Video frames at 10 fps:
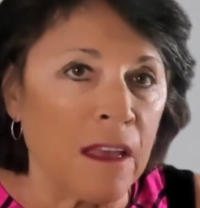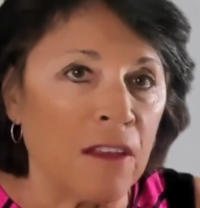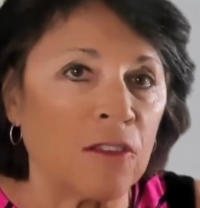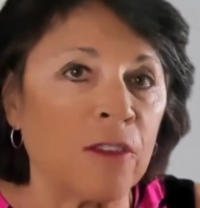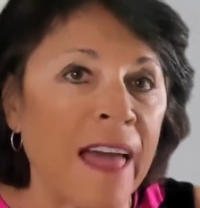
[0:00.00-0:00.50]

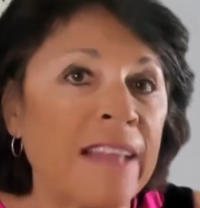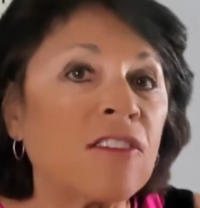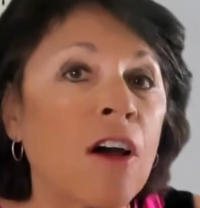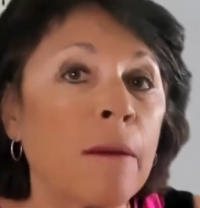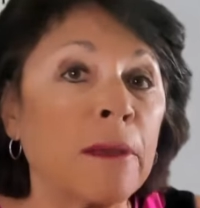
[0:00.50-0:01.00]
So that
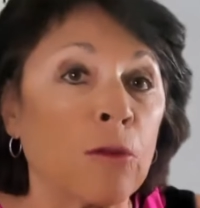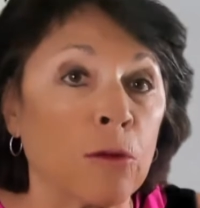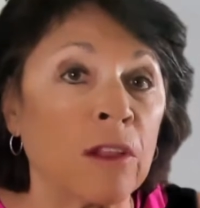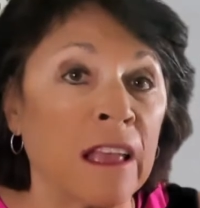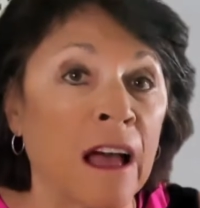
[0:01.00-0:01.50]
taught me
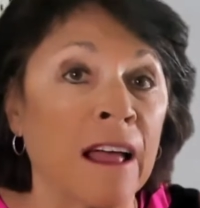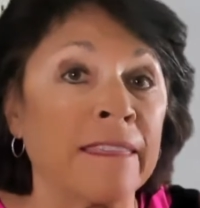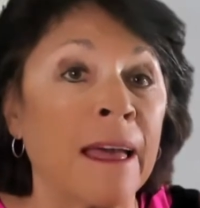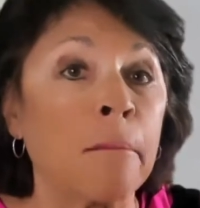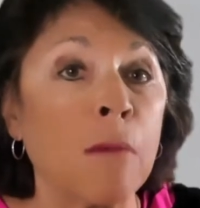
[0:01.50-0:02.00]
early on
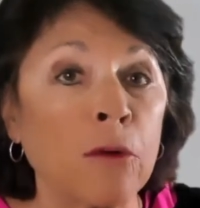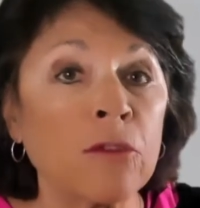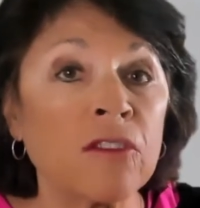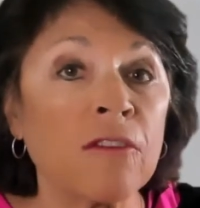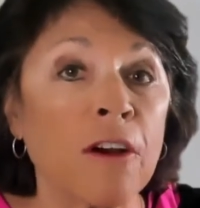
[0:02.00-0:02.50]
that
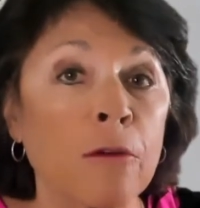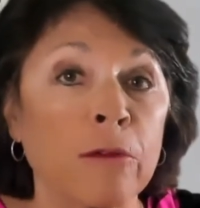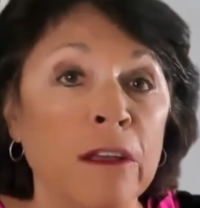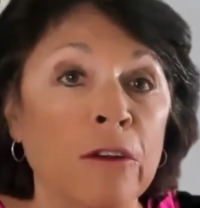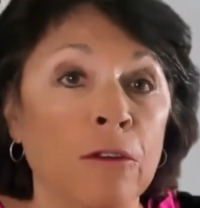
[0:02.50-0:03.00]
most of our
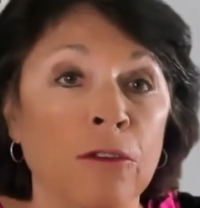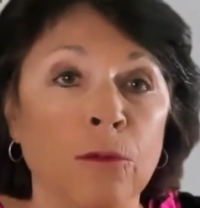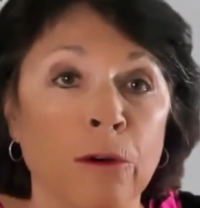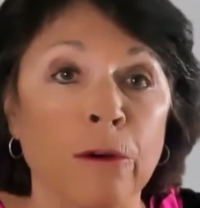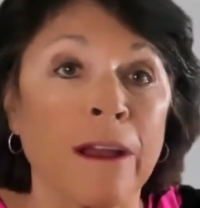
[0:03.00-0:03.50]
readers
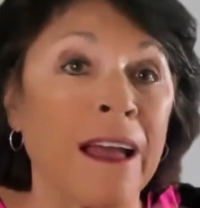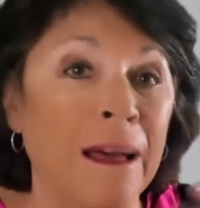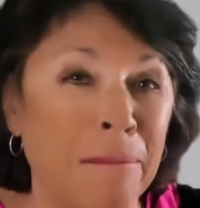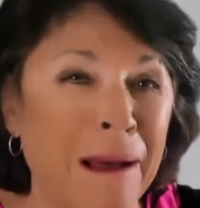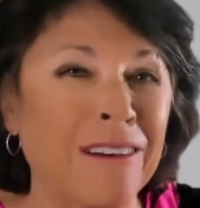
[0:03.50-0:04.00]
were
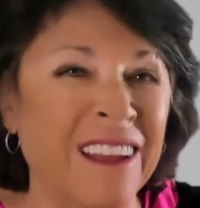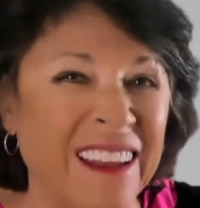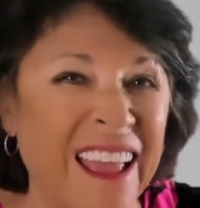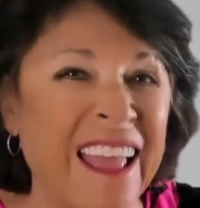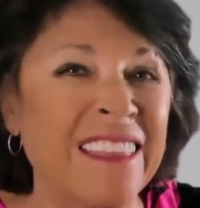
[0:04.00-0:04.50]
about an
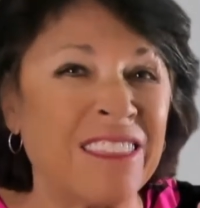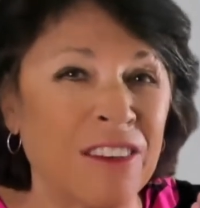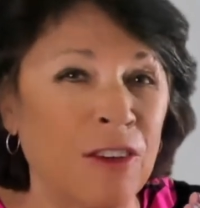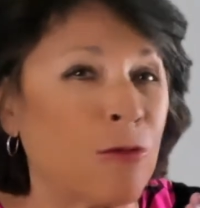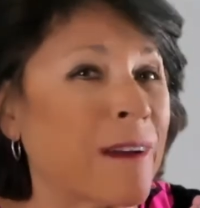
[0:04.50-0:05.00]
8th
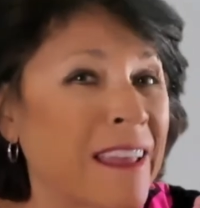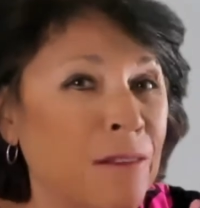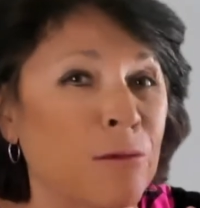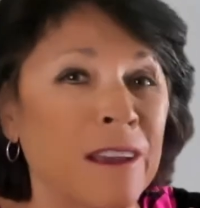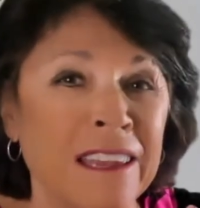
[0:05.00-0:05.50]

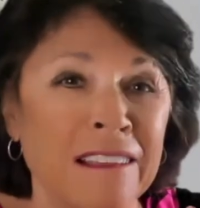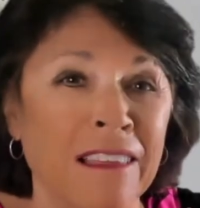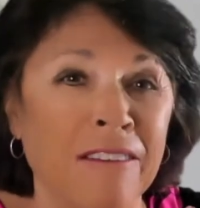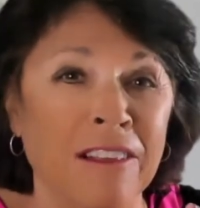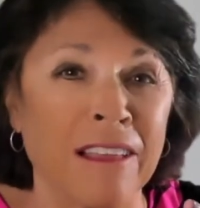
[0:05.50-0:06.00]
grade reading
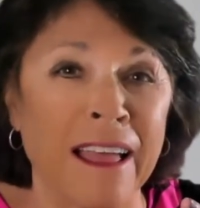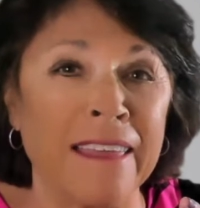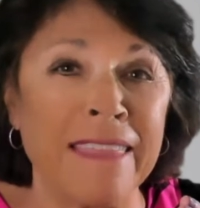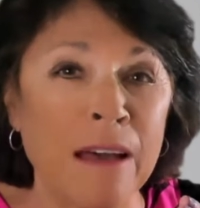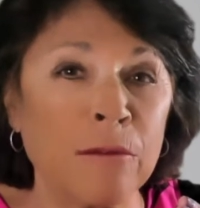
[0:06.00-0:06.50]
level,
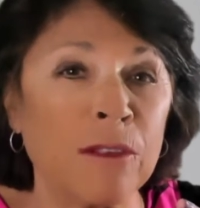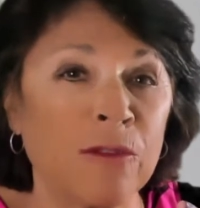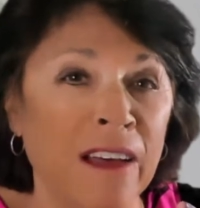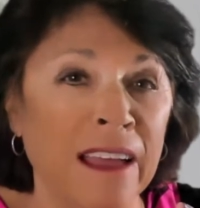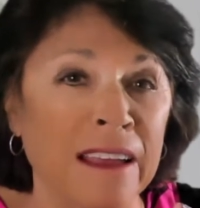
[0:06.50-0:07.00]
and that was
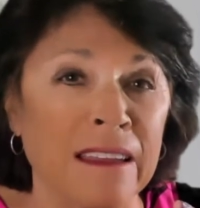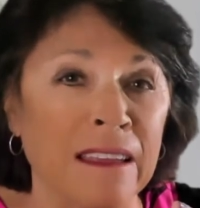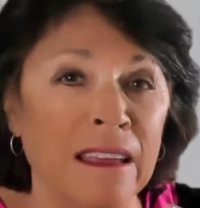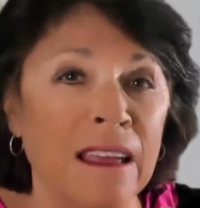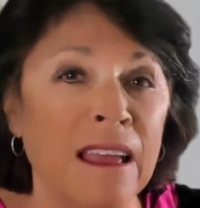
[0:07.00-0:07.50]
fine.
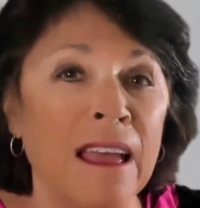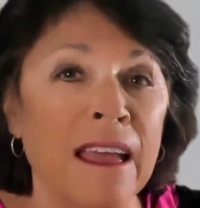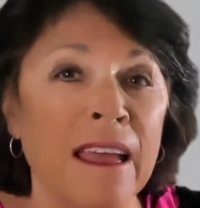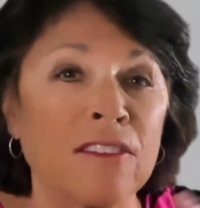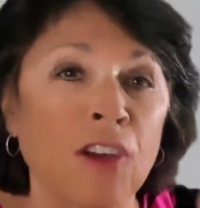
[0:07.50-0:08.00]

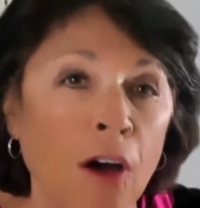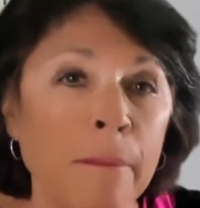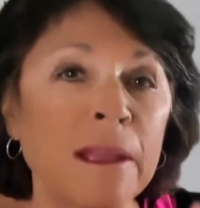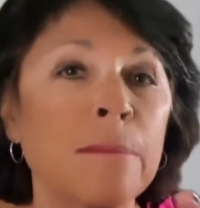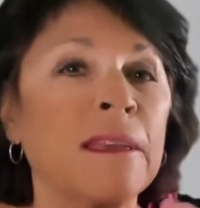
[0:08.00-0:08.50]
It taught
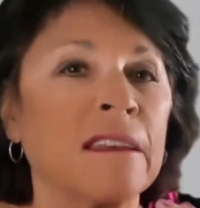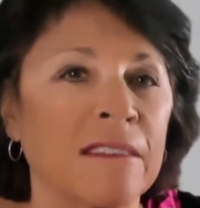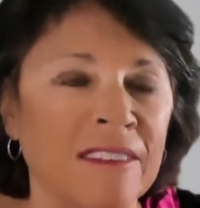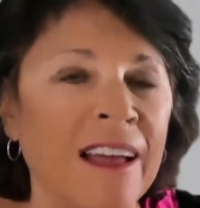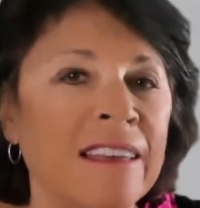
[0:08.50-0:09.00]
me to be
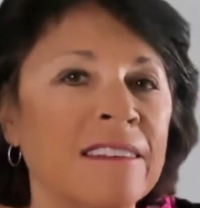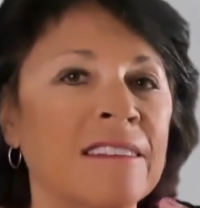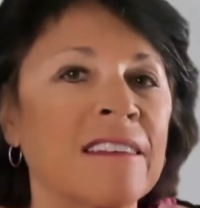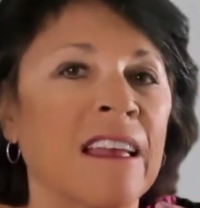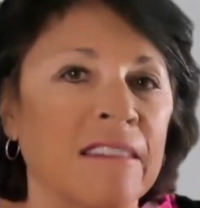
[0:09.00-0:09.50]

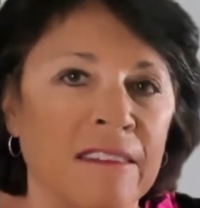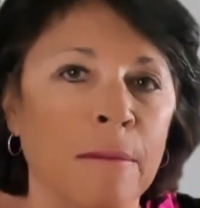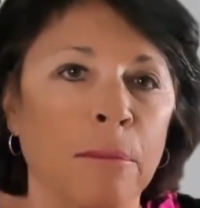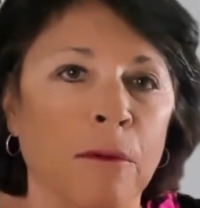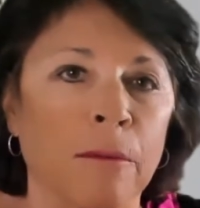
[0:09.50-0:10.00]
concise and
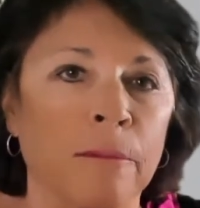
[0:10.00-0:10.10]
simple.